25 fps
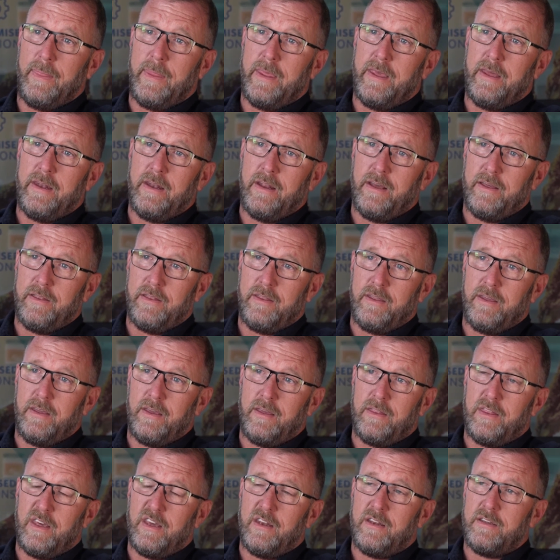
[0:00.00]
And I think
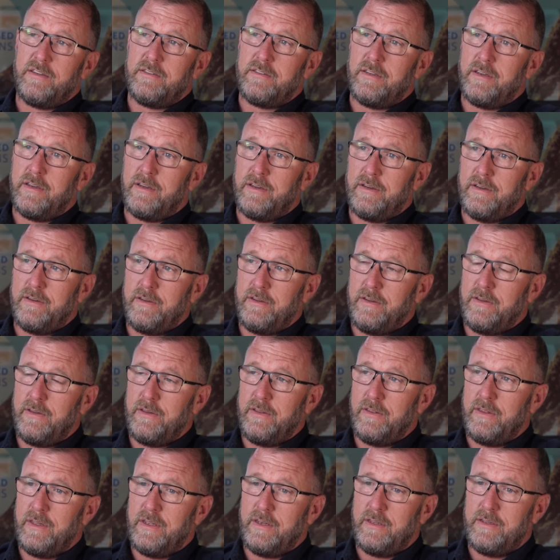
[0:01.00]
that is a
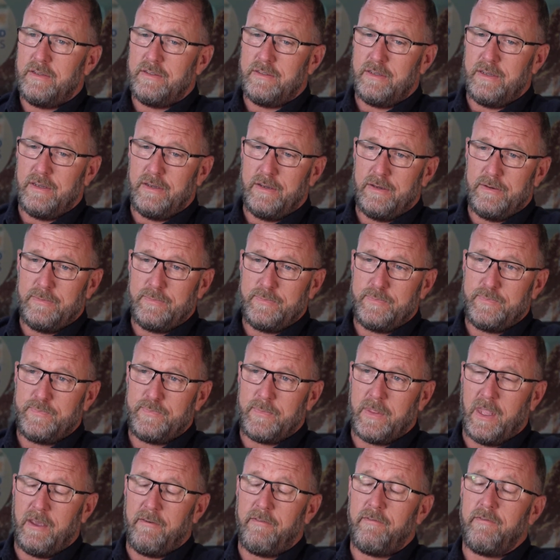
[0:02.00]

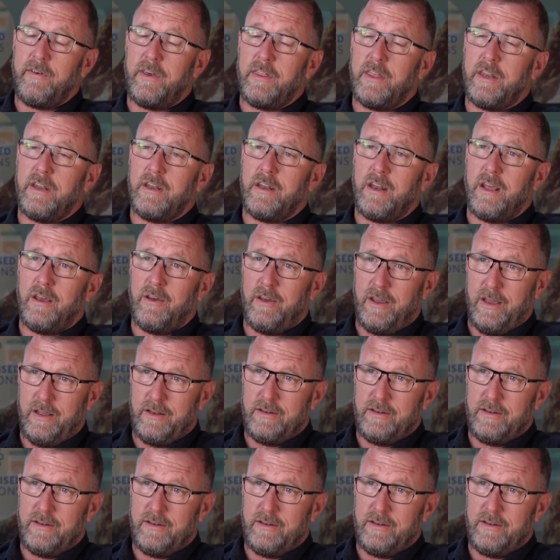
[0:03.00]
feather in our